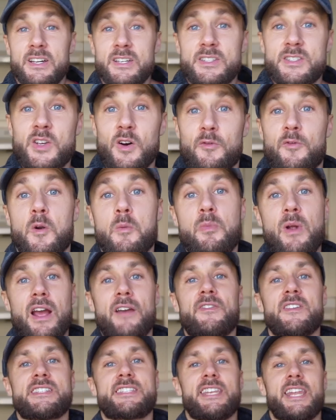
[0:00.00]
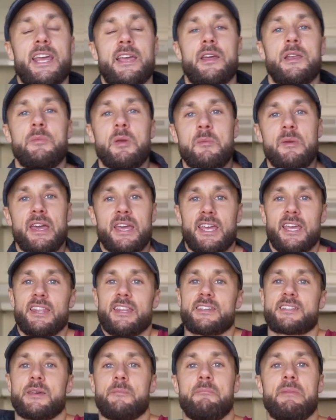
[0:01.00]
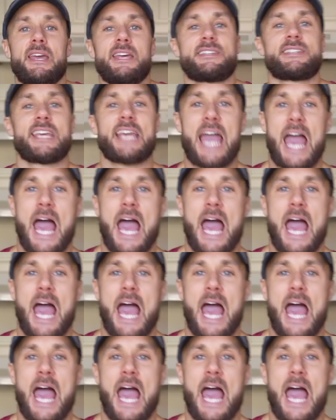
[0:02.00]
So for breakfast today, I'm going to be making this amazing